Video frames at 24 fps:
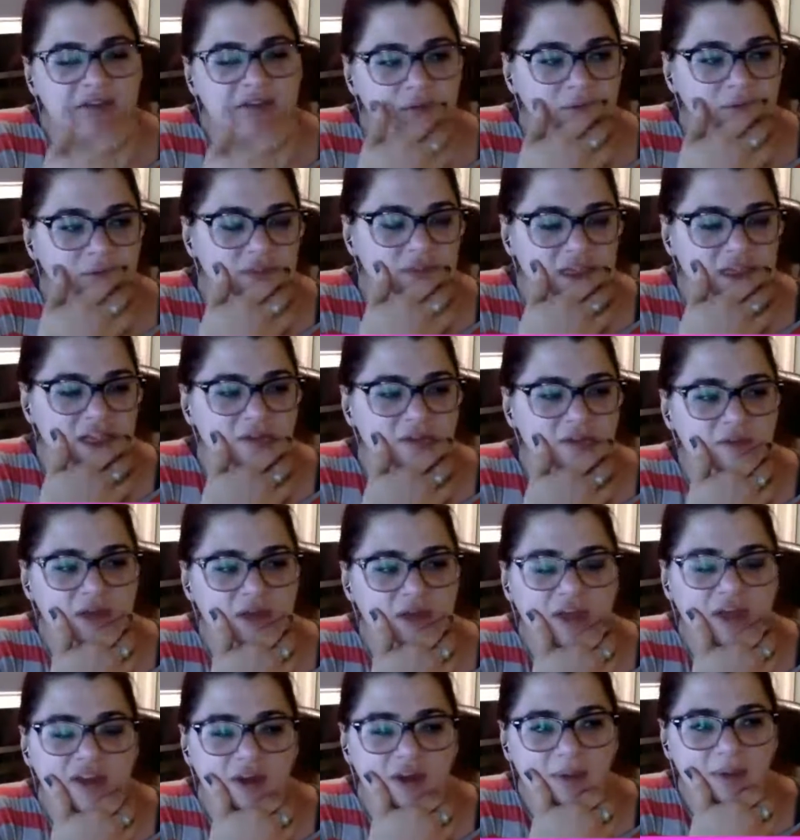thinking
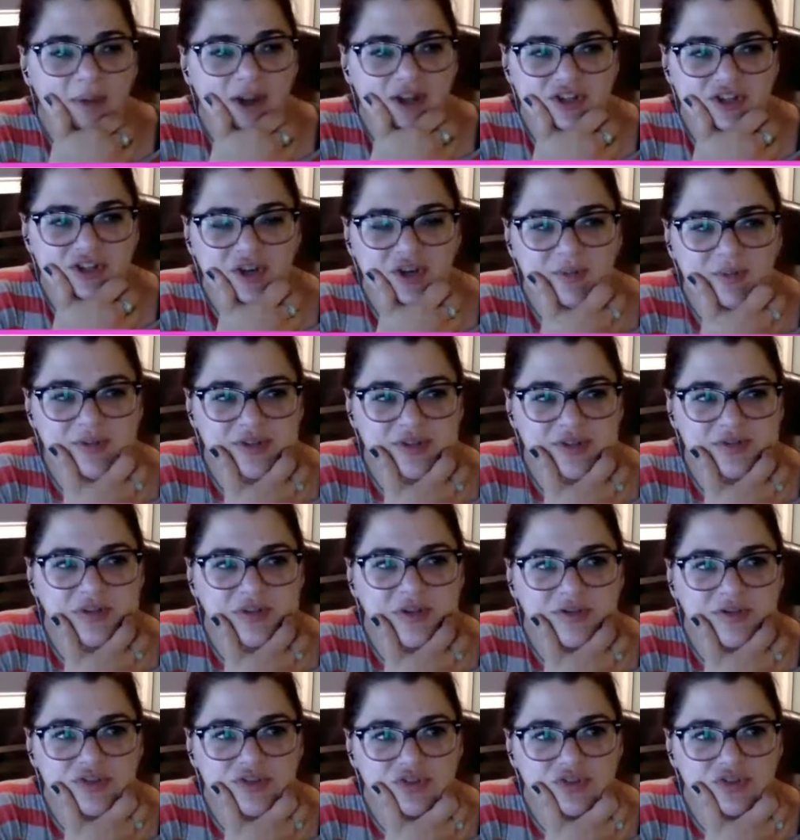about it in terms of
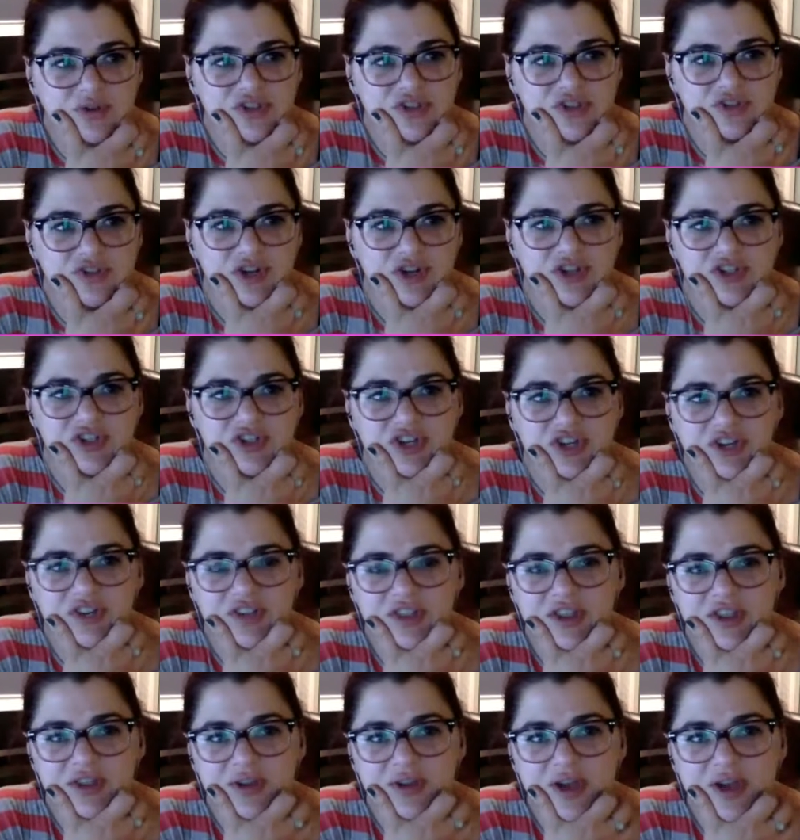story structure, and that
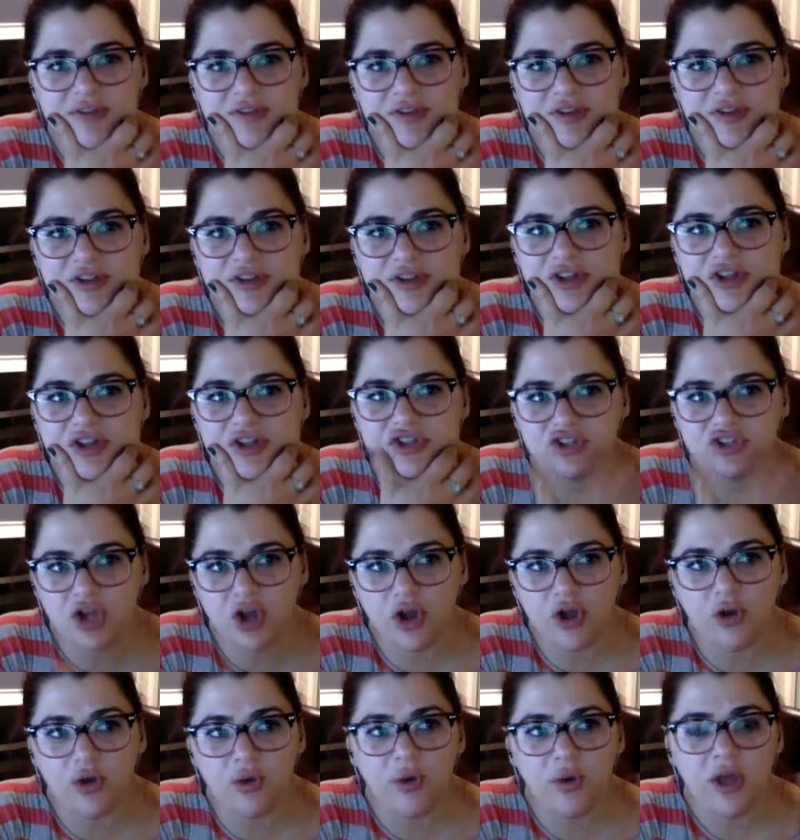you have a
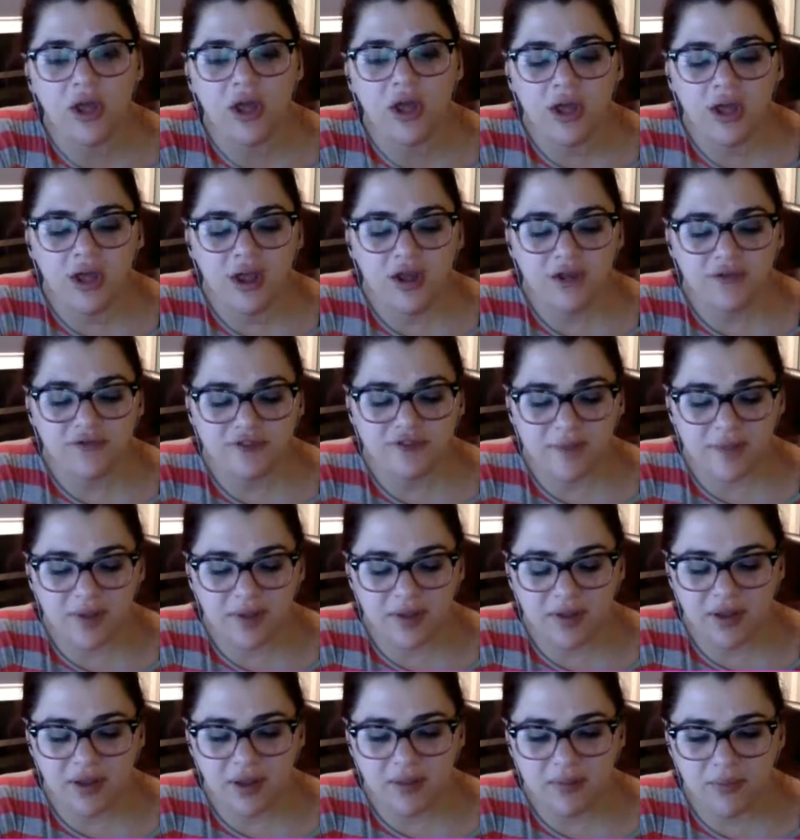show from
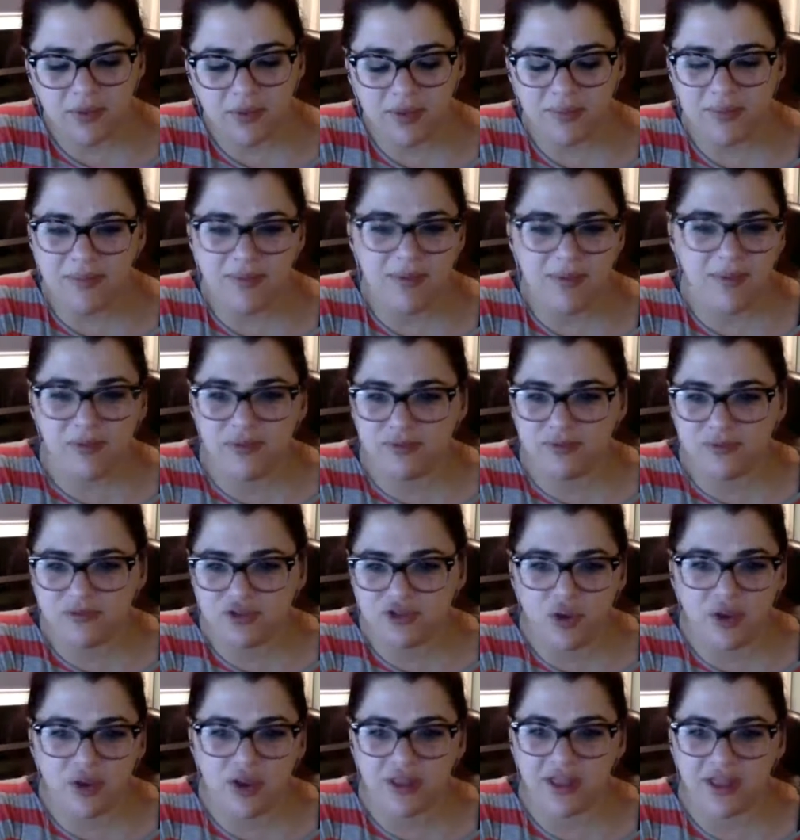a book. People
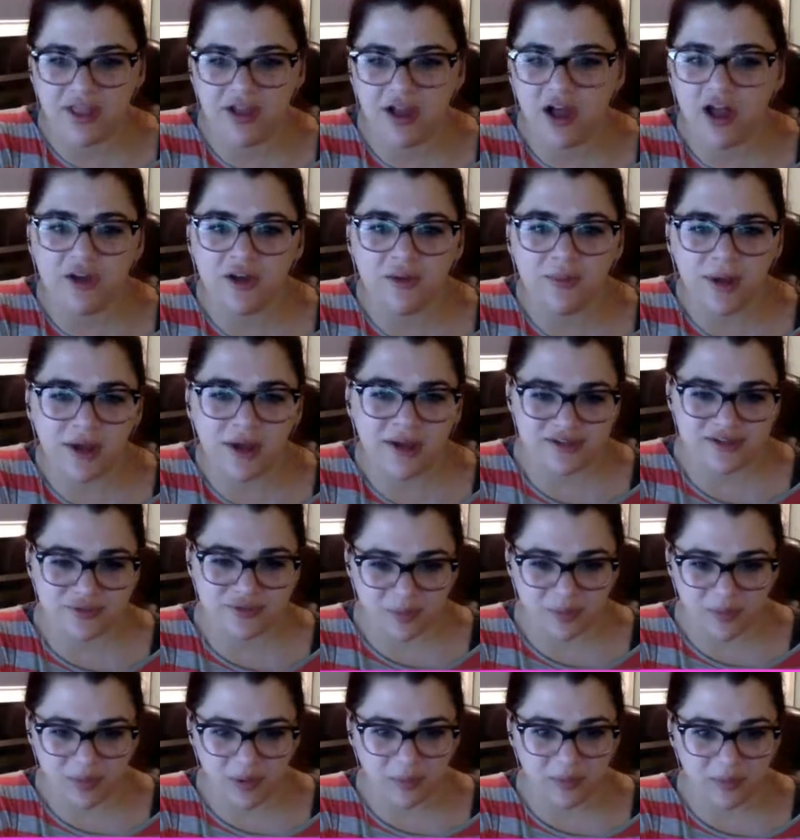jokingly call it a bodice
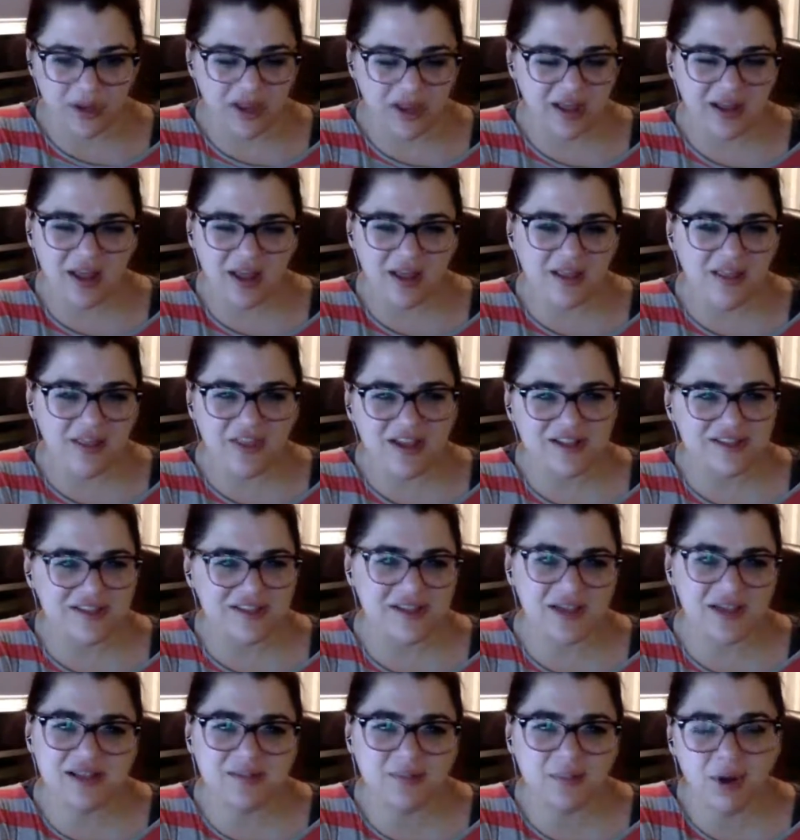ripper, but I think
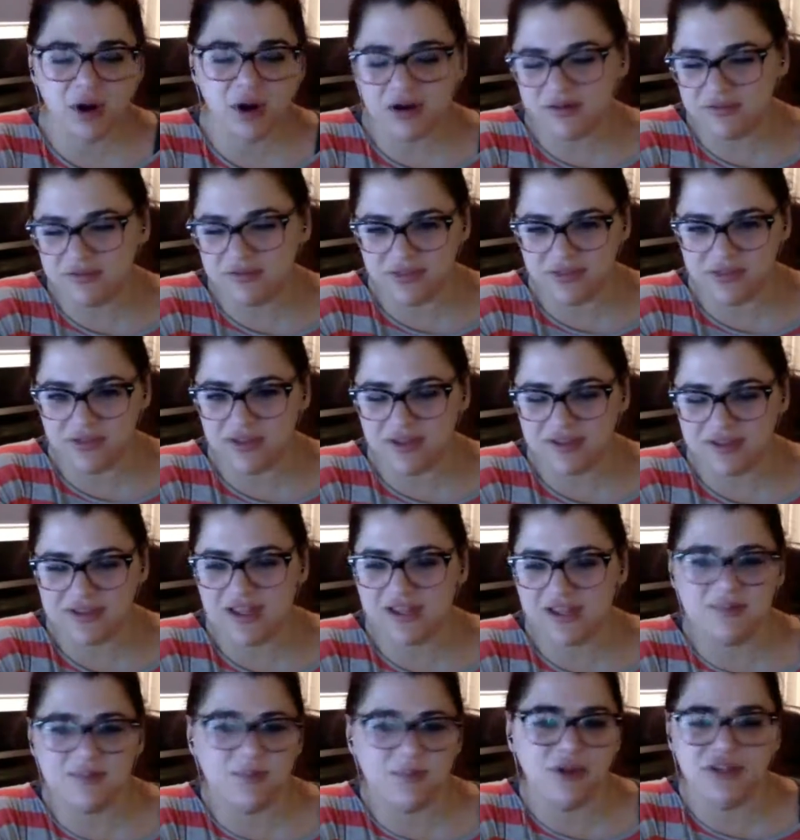it's part of
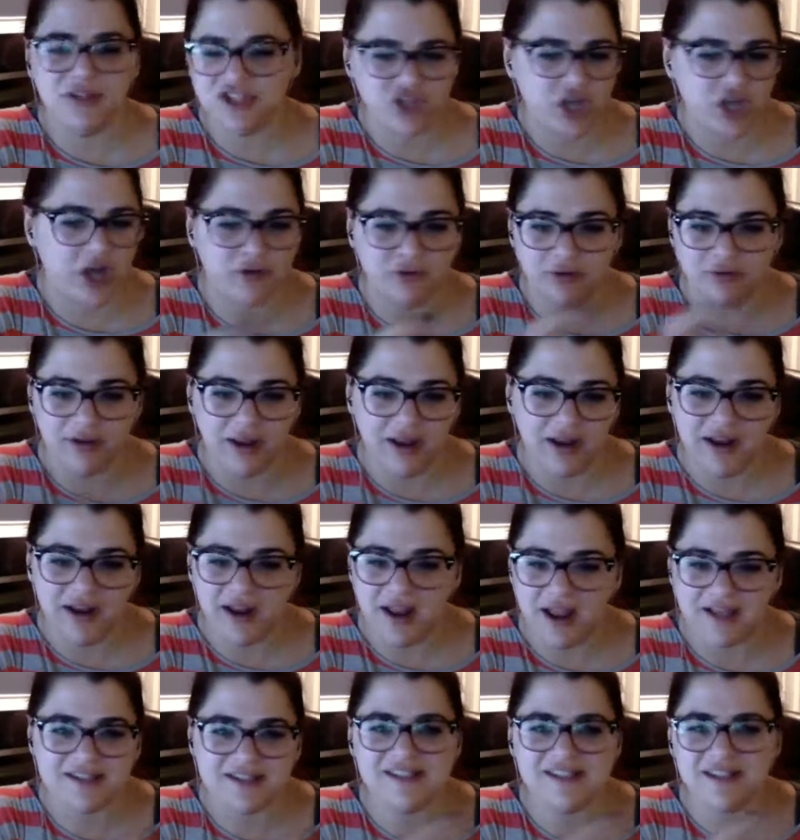it's multi-genre, right? It
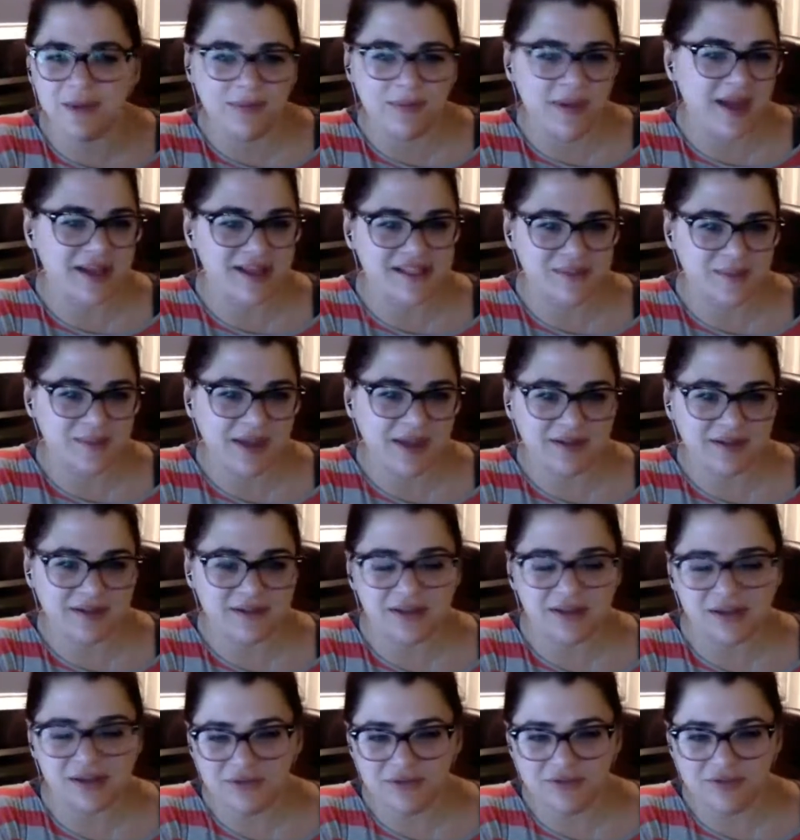has some aspects
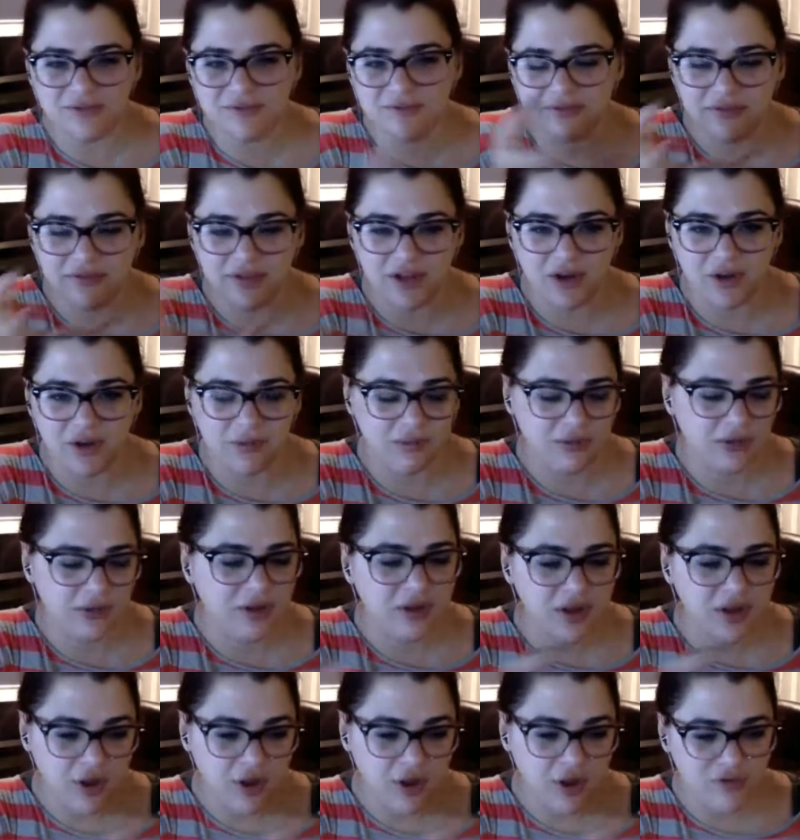of
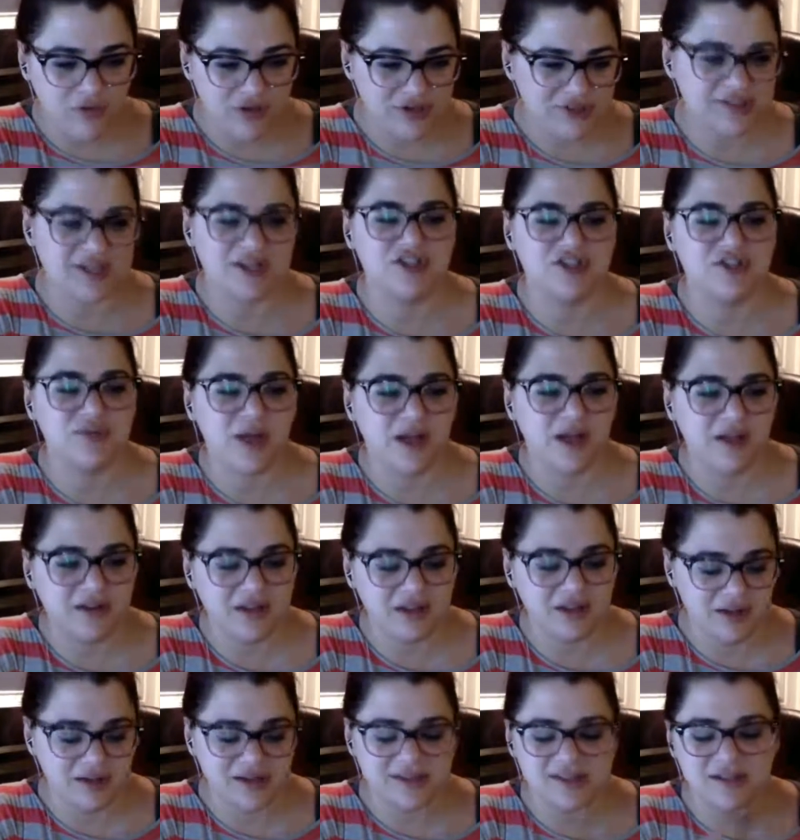overt sexuality
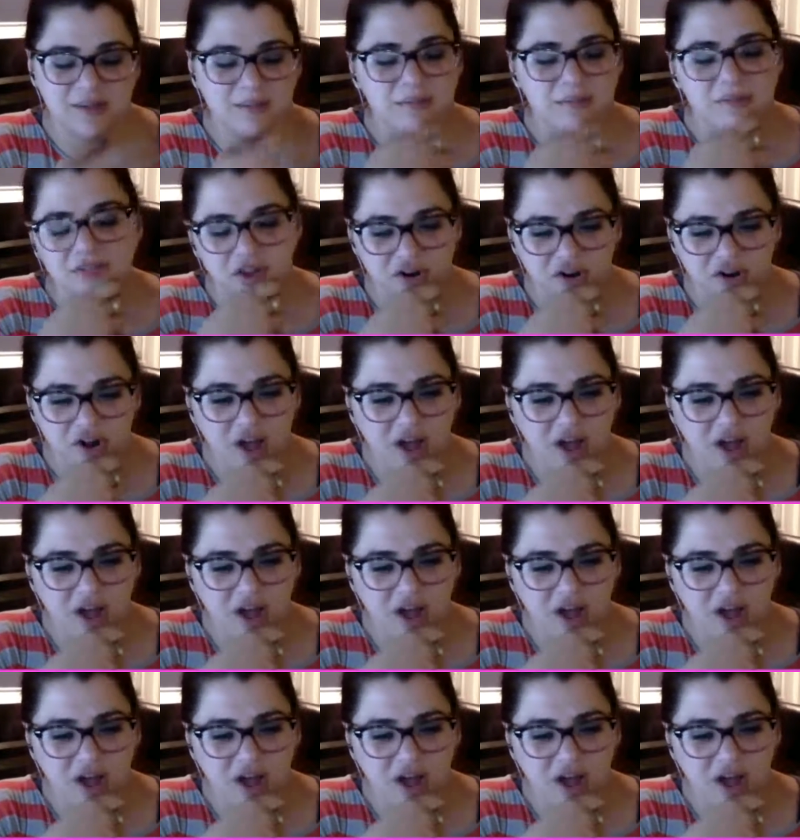and some that are not.